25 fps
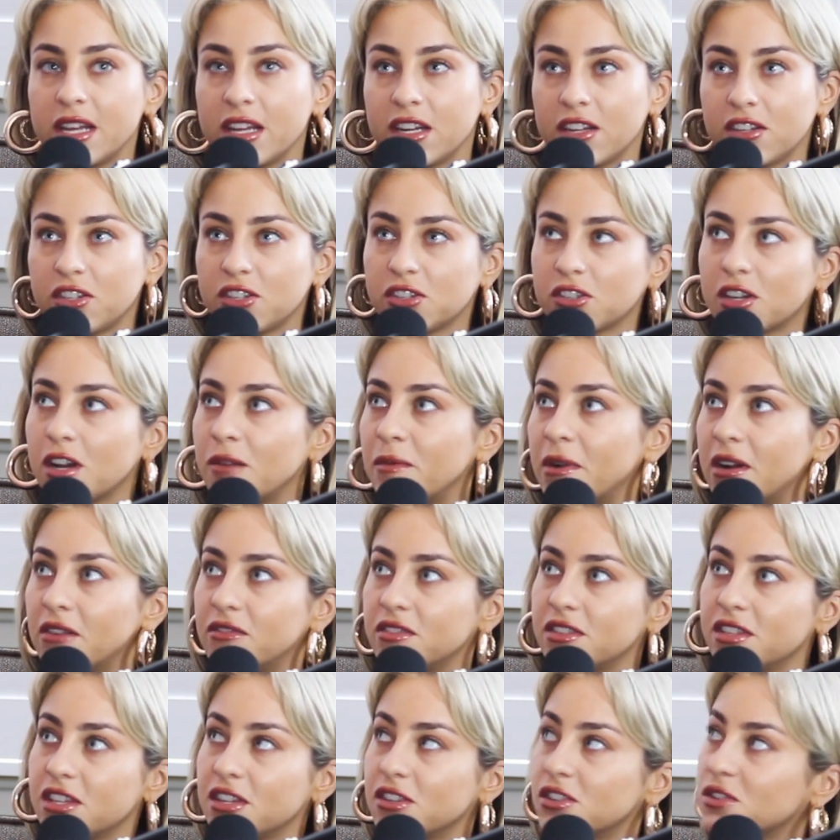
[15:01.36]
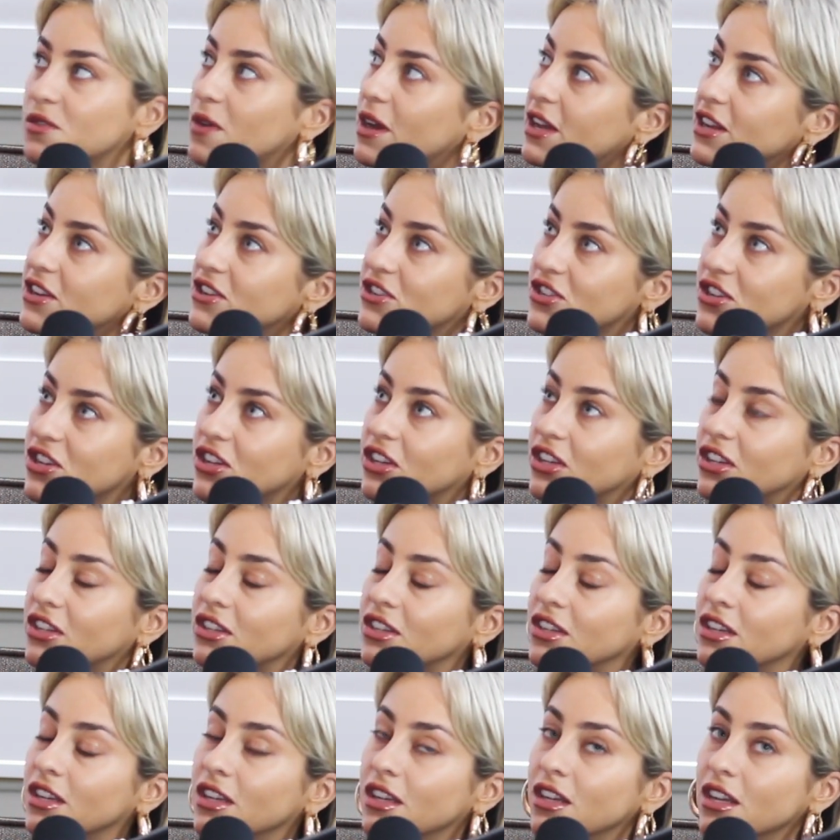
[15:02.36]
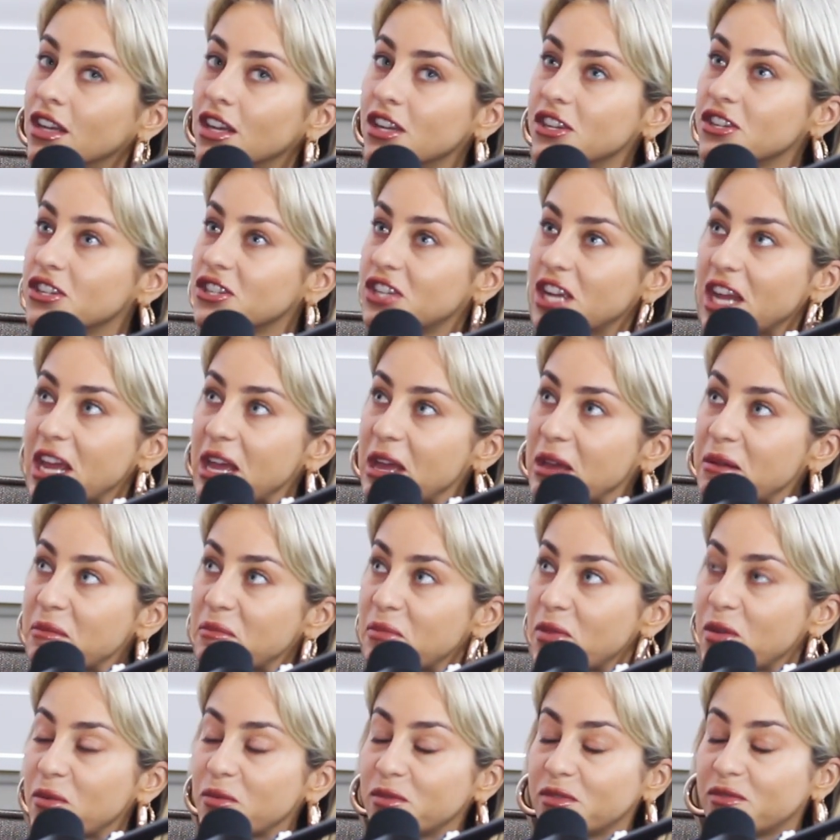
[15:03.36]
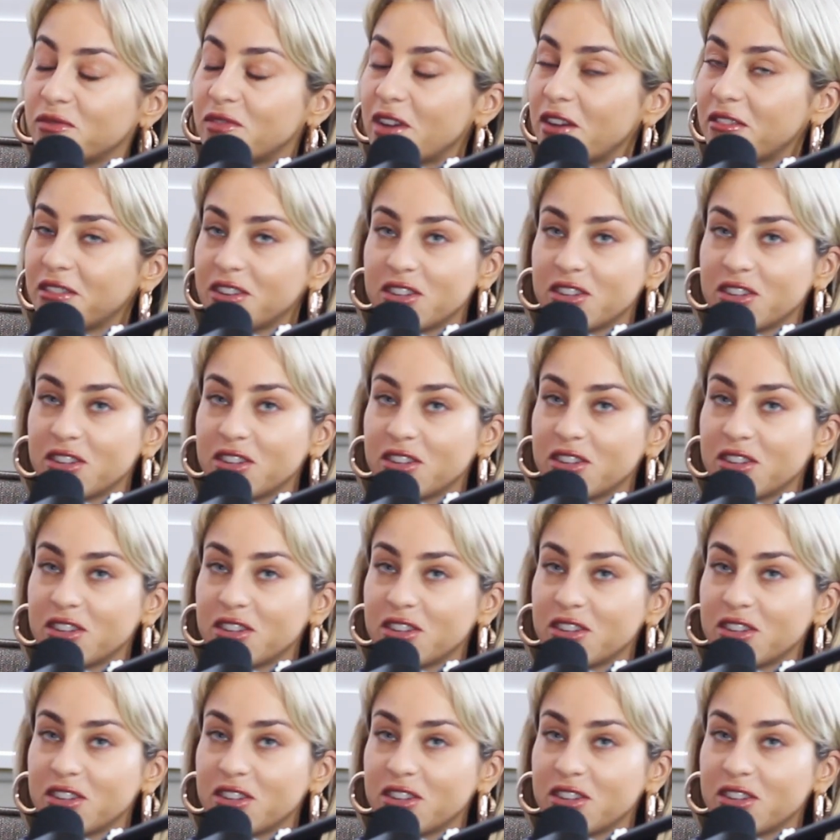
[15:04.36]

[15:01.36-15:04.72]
and I just come out of a situationship that was very